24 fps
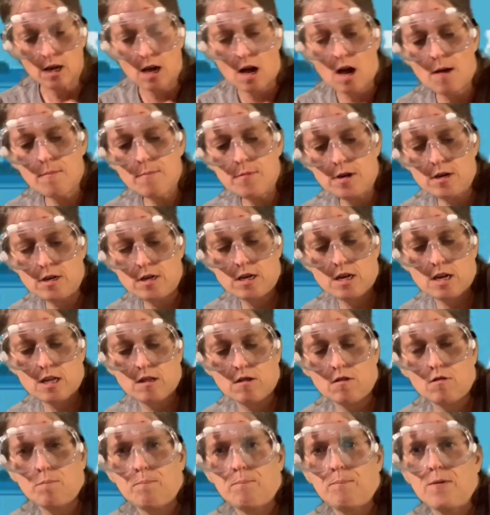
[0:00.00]
I'm going to take
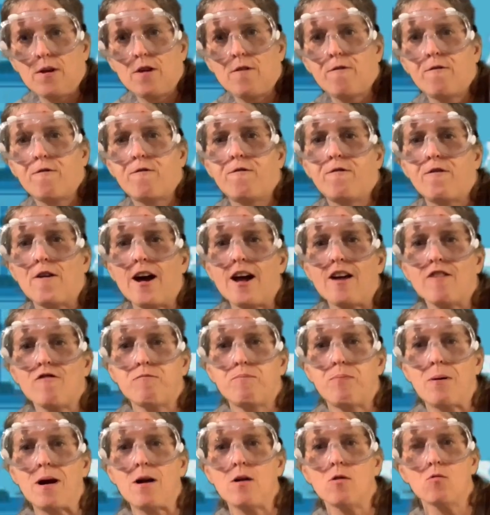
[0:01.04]
this big
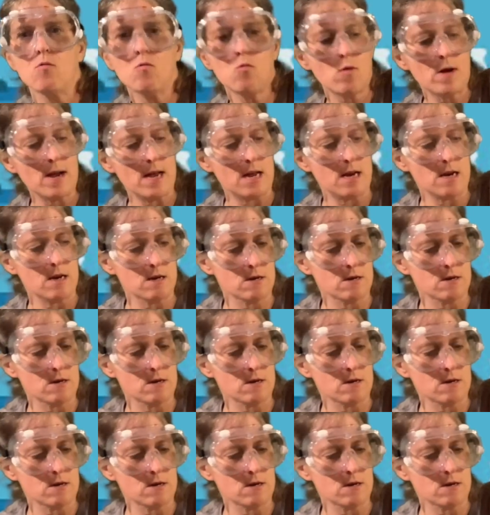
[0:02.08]
5-pound weight